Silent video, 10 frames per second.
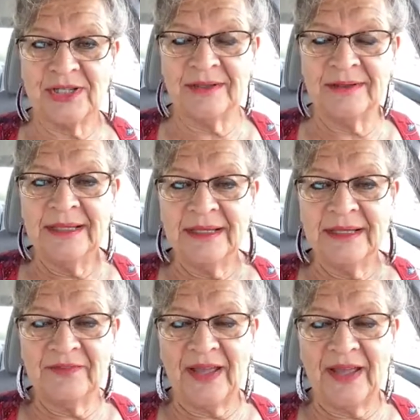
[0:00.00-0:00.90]
year,
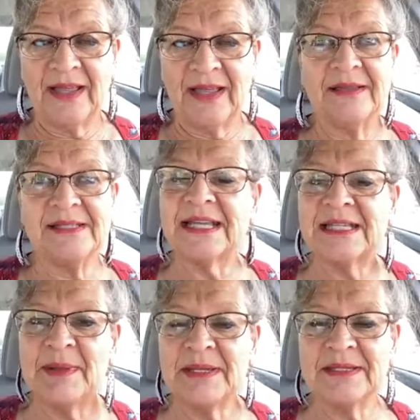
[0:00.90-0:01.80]

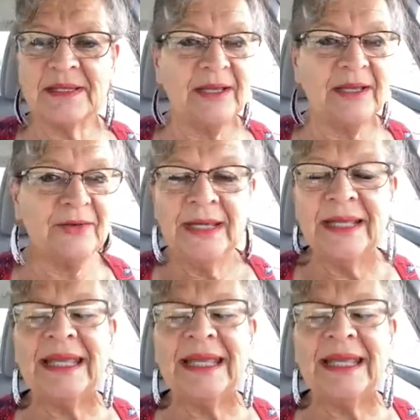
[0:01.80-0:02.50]
6 months ago.